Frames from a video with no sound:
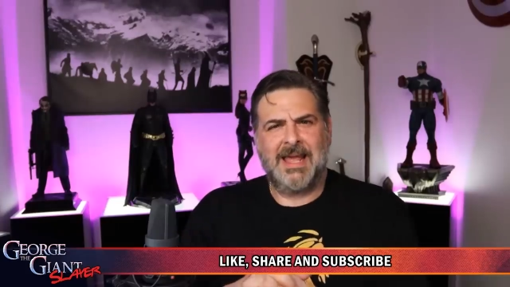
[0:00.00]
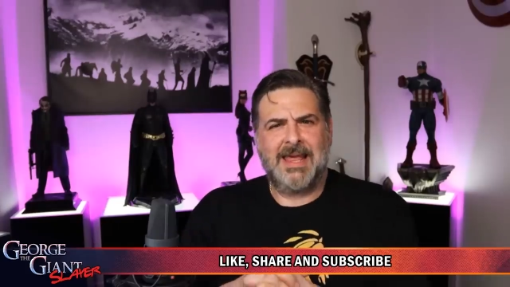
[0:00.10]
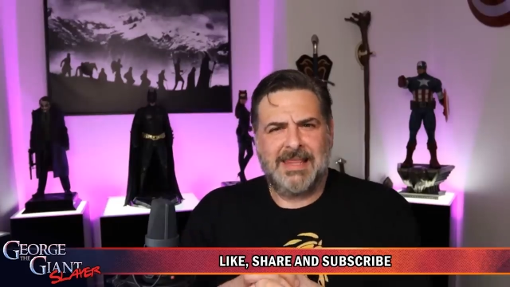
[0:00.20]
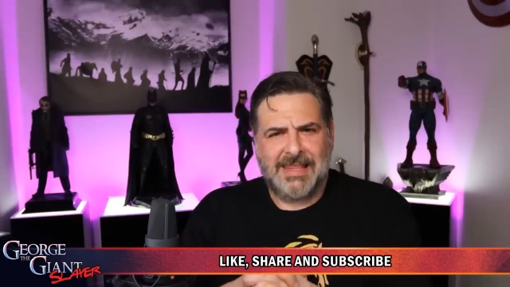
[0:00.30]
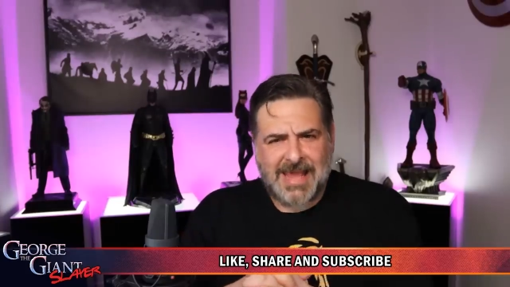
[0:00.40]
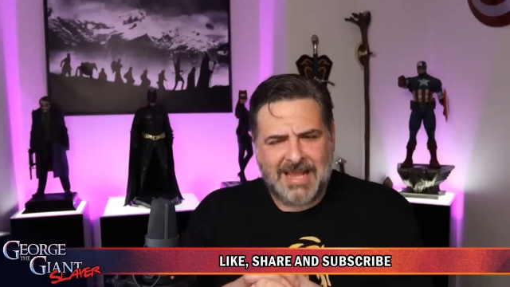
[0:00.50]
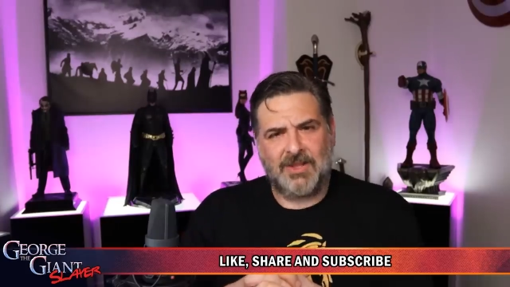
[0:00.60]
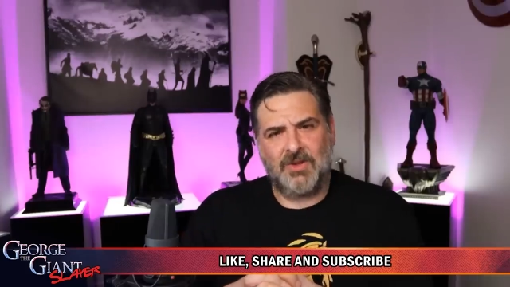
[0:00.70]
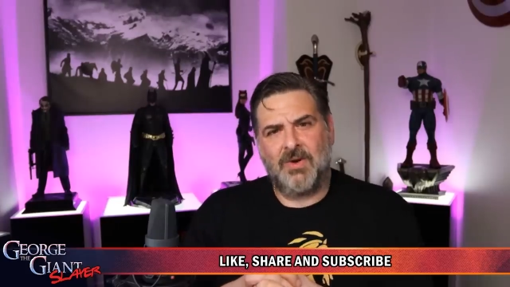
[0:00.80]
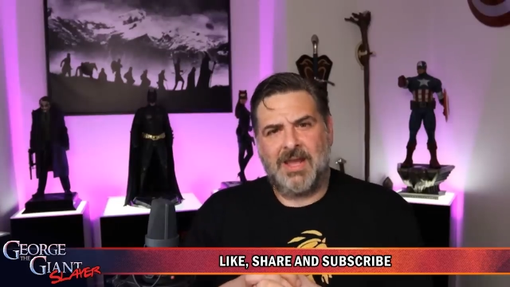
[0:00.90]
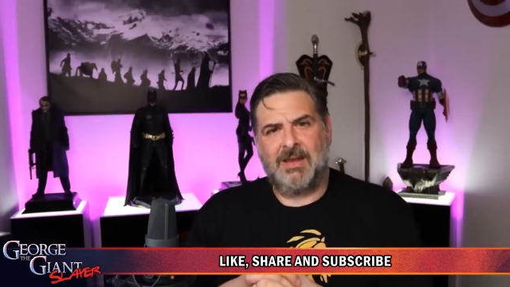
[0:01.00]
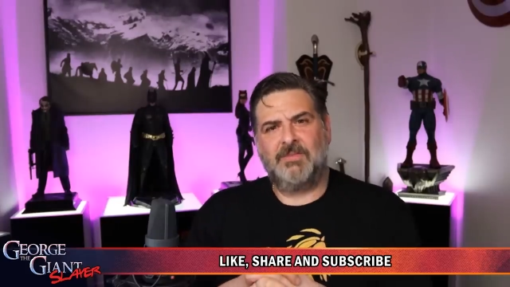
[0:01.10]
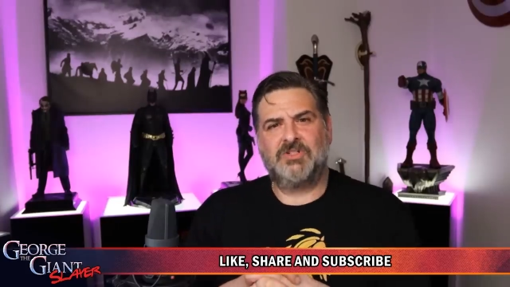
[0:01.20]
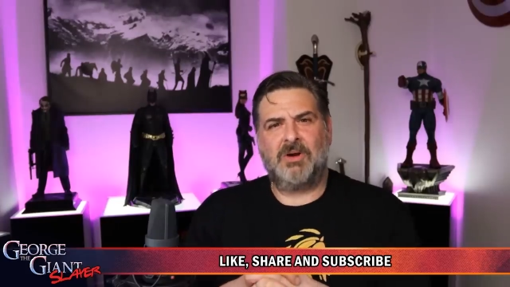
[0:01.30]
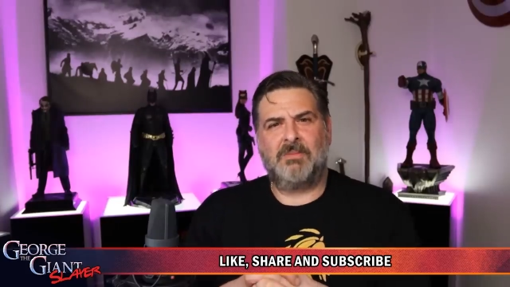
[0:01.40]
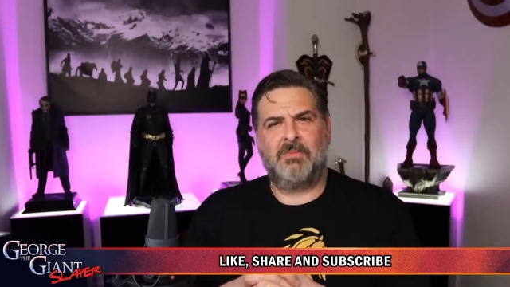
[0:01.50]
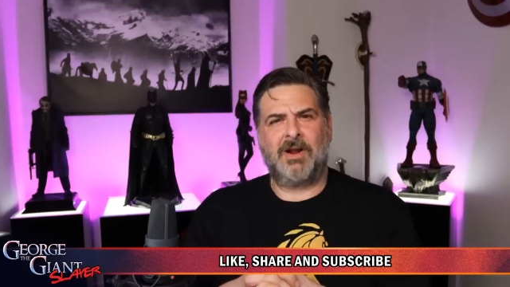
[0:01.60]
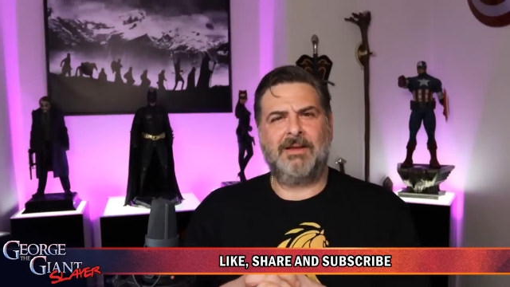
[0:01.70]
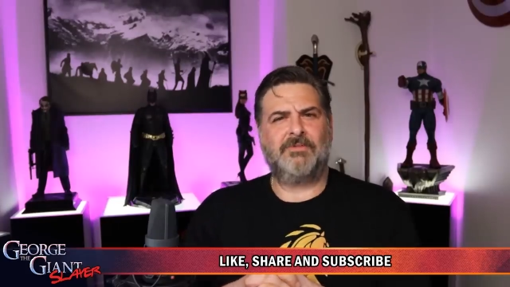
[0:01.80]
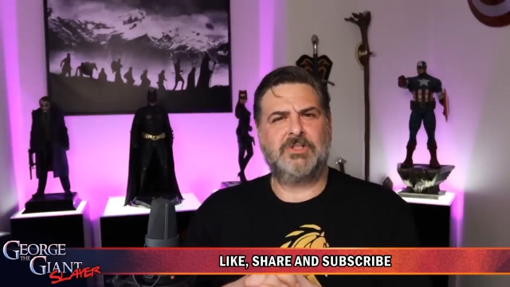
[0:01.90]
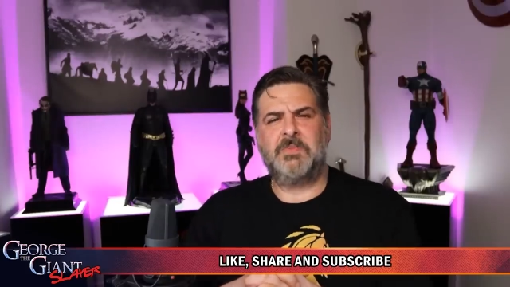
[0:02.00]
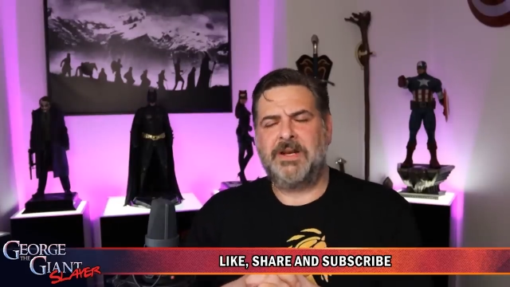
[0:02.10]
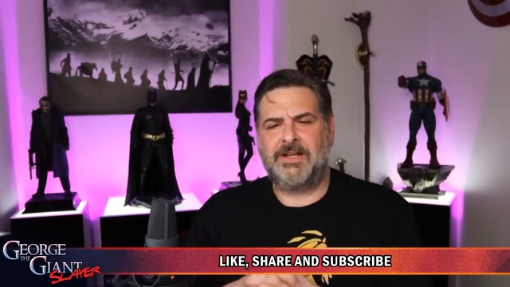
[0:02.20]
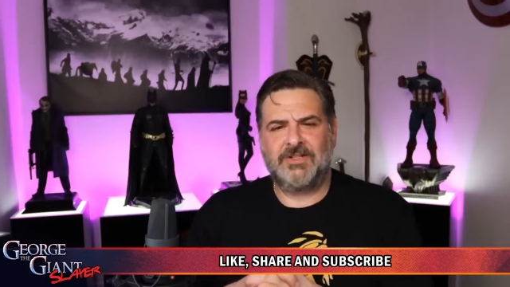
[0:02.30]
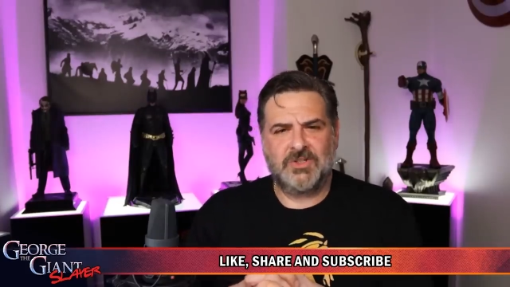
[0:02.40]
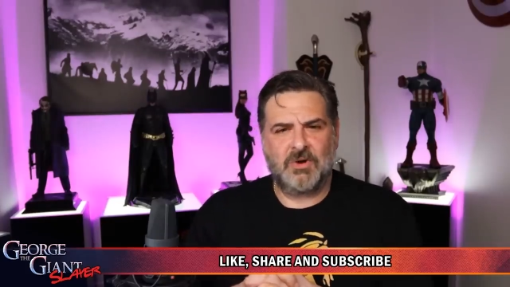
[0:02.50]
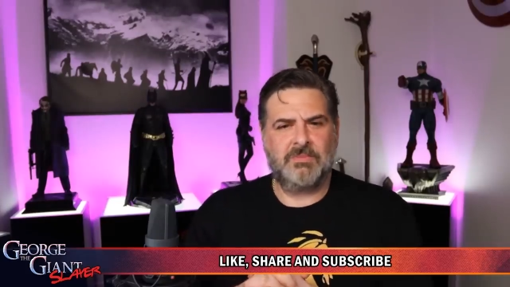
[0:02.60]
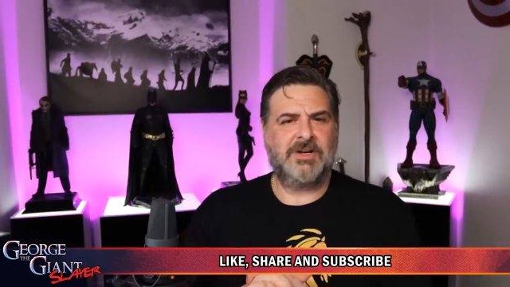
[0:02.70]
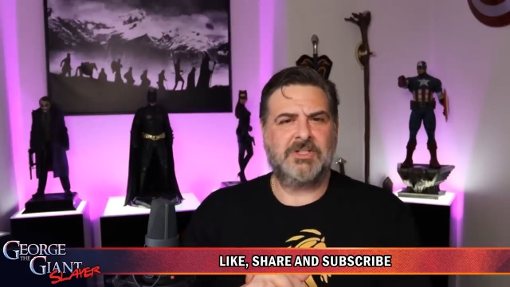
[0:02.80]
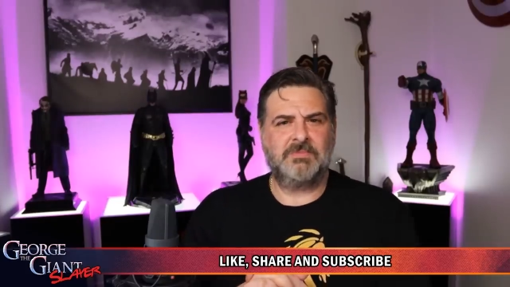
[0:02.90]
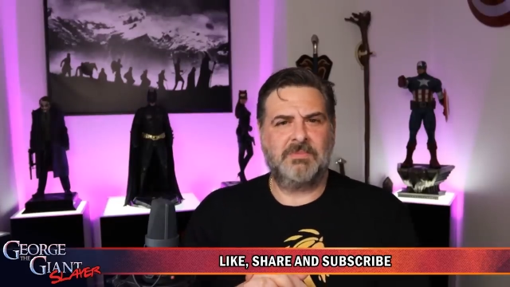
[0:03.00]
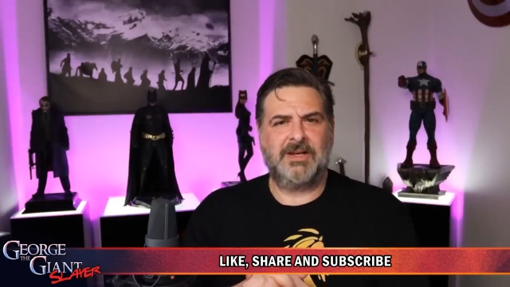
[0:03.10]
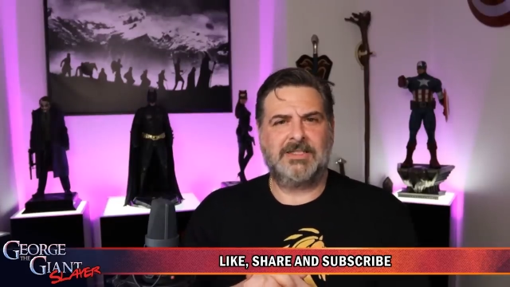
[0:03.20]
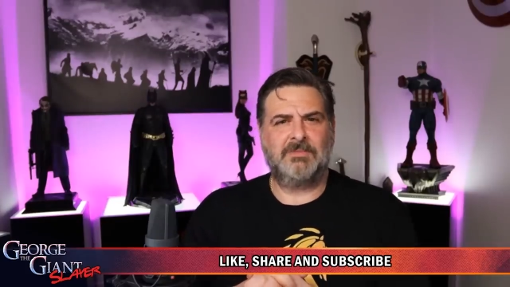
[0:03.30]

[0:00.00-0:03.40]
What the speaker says: Thank you, Amazon Prime, for spending so much money